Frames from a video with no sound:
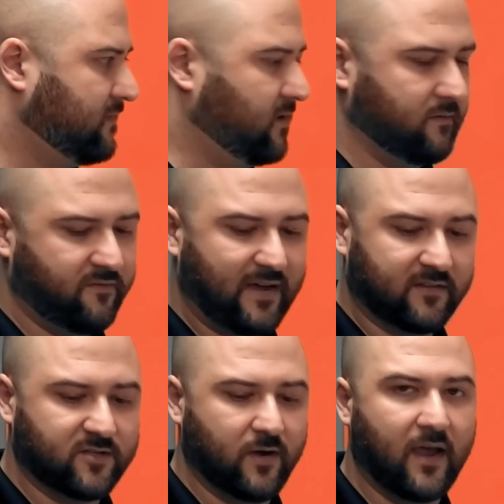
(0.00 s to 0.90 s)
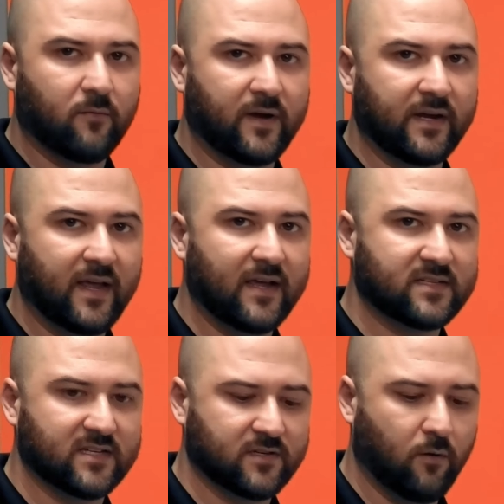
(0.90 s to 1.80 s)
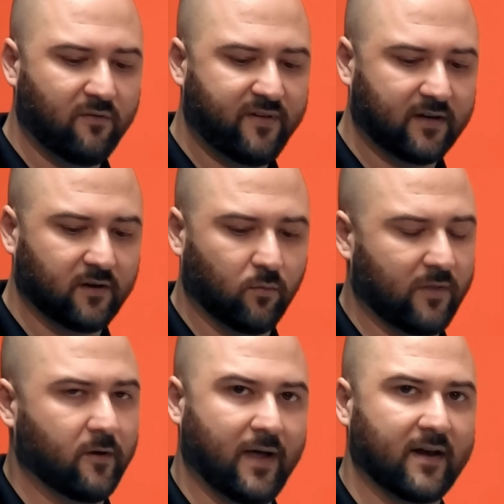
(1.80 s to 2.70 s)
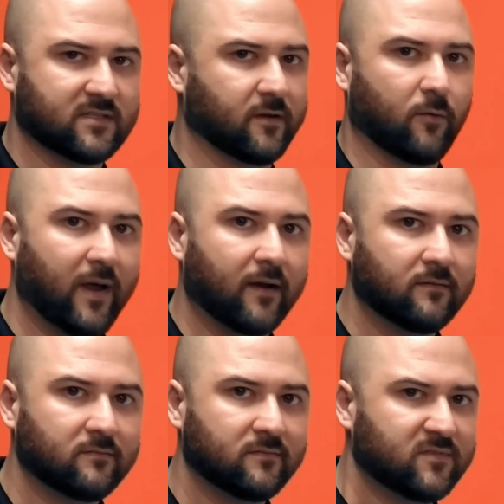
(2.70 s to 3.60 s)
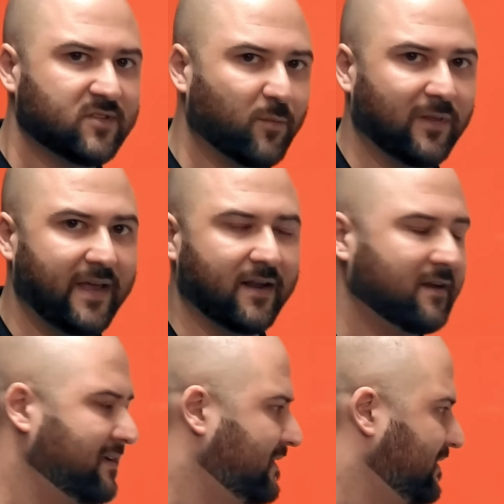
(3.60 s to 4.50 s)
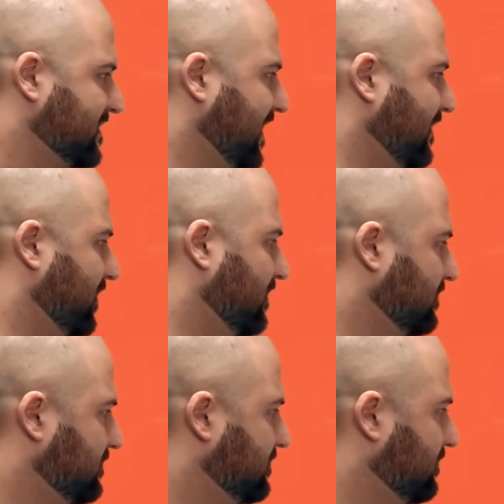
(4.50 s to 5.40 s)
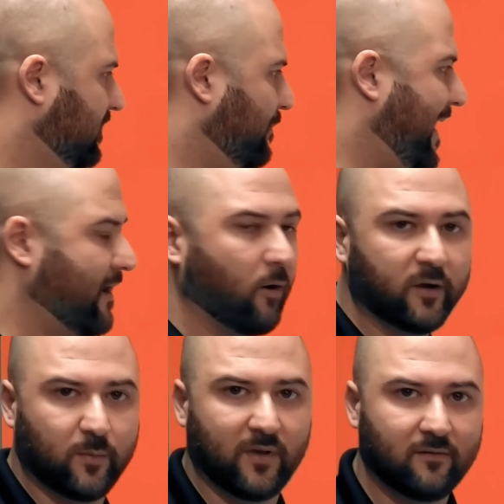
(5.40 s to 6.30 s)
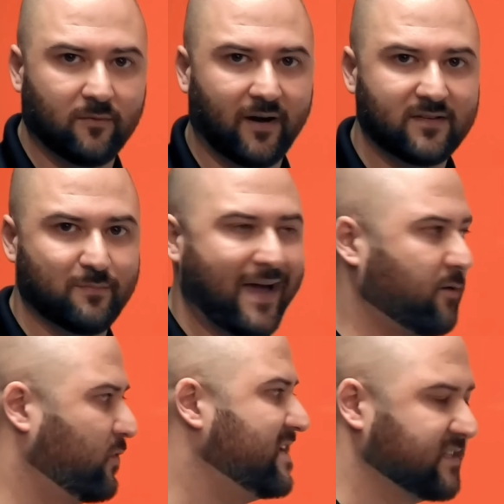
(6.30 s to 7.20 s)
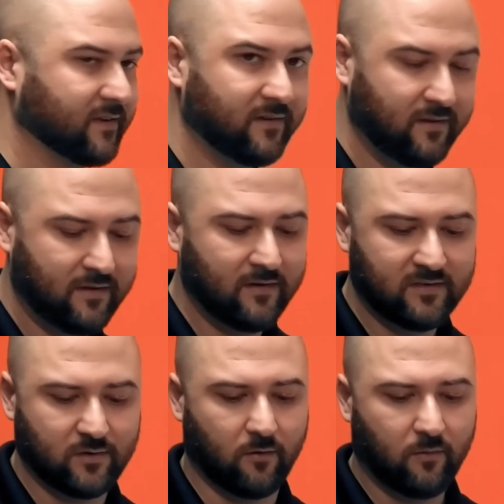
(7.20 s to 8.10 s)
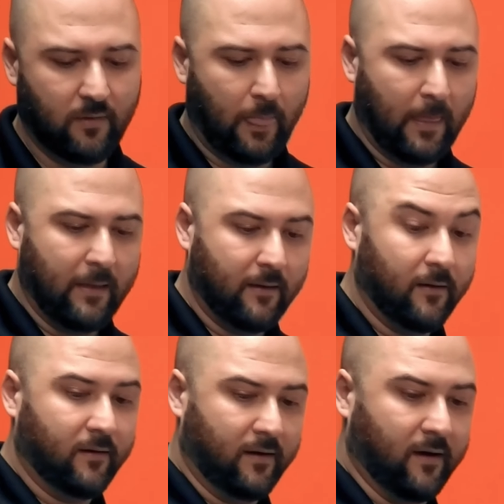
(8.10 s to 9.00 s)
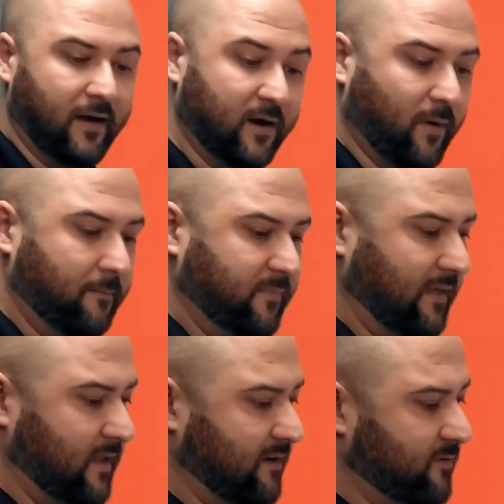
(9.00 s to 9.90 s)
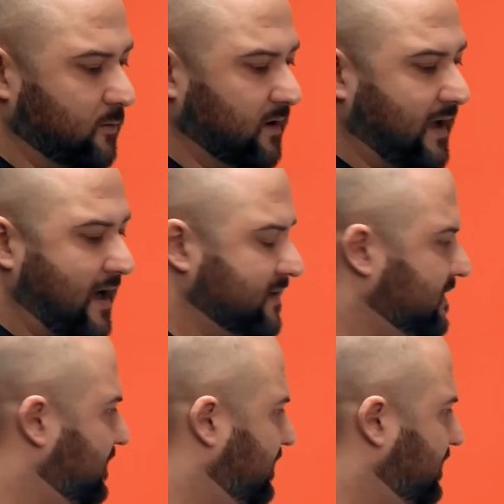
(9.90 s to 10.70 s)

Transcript: the fact that you hate rainy days has no effect on whether or not it's going to rain. It's unrelated. It's kind of a, a bad argument, right? It's a bad reason. So, uh, anyway, and then if you look at